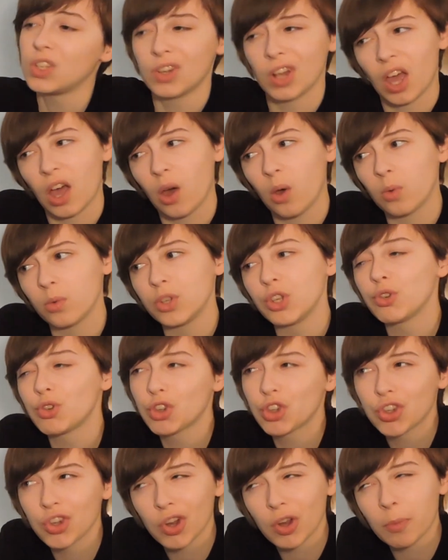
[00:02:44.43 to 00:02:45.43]
You know, you
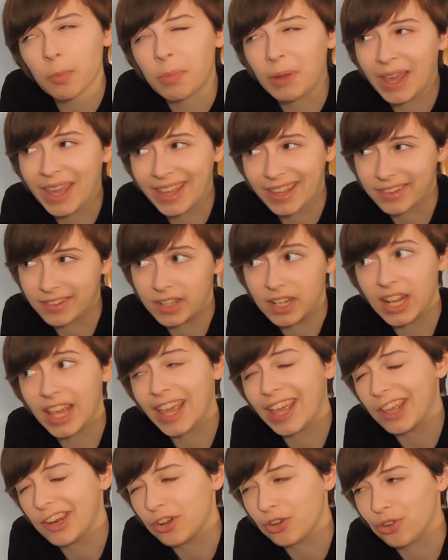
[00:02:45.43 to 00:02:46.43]
sure picked an
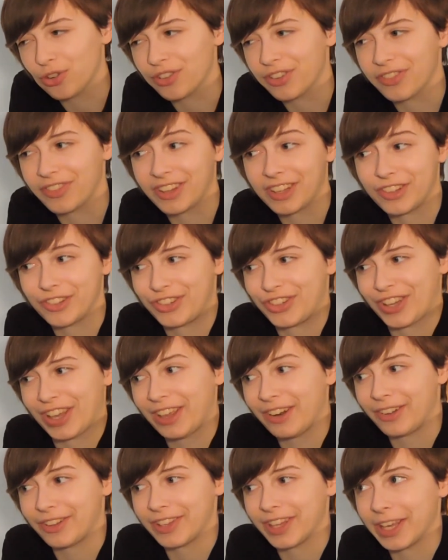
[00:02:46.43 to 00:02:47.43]
interesting
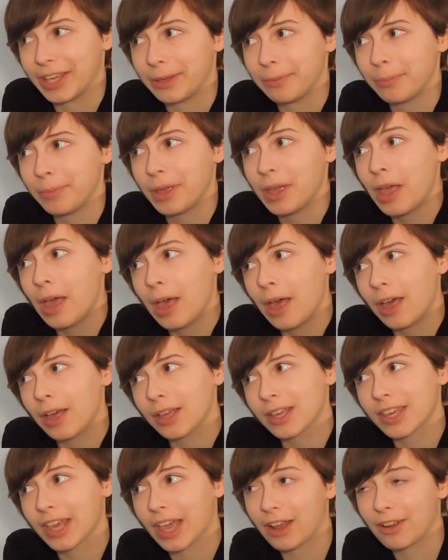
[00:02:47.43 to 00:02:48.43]
channel name.
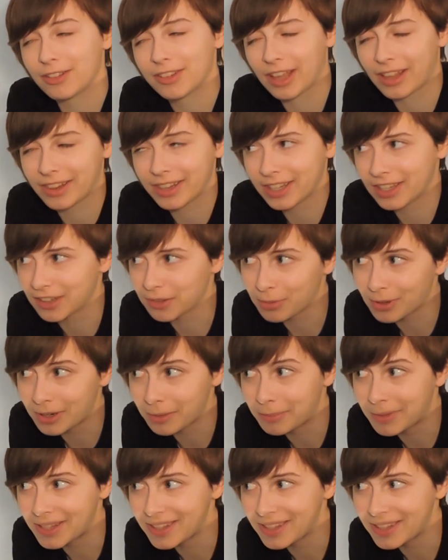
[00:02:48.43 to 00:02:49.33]
Care telling us what it